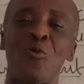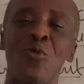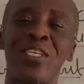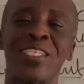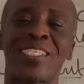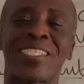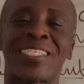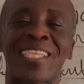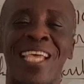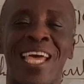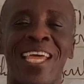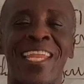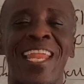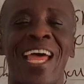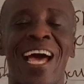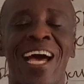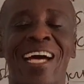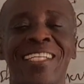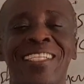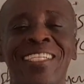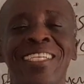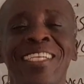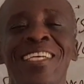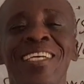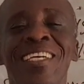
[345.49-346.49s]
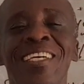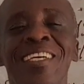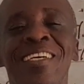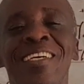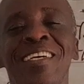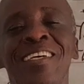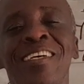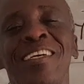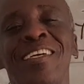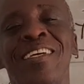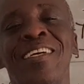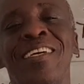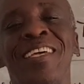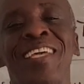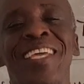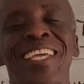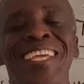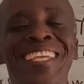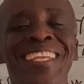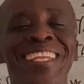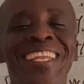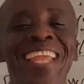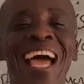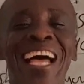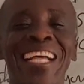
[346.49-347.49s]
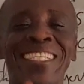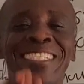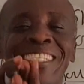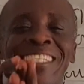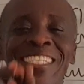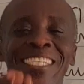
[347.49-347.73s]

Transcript: We said that in that